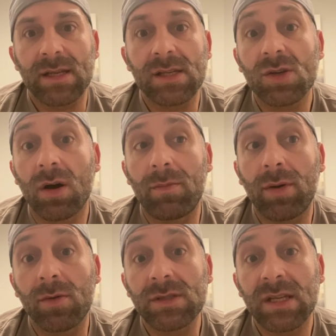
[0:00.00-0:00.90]
I saw a
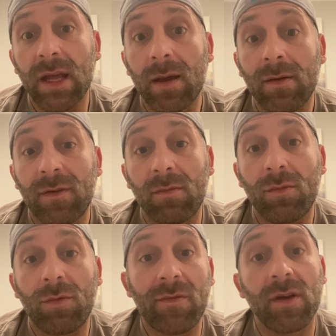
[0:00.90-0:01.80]
post today
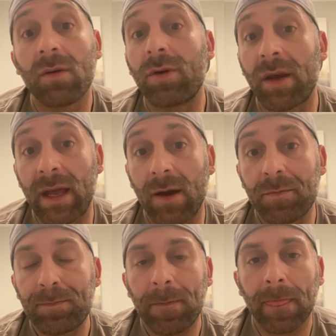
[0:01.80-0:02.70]
from Rafael Brandao,
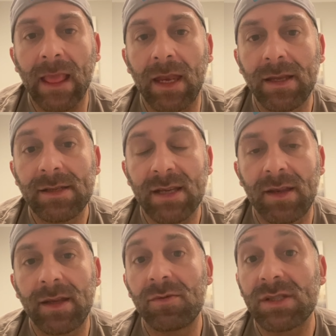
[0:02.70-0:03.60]
and he said
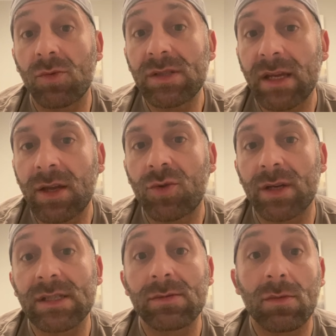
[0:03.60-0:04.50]
that he was always taking
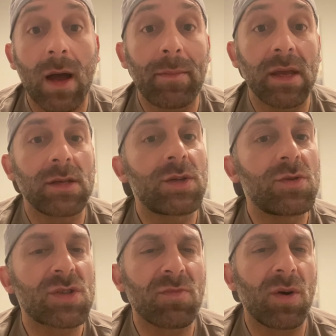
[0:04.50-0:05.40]
criticism about being too
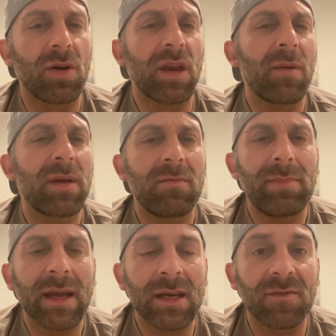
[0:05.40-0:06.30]
small and not being
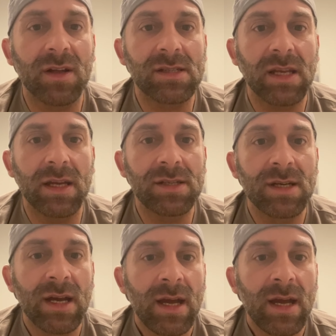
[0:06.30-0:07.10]
big enough on stage.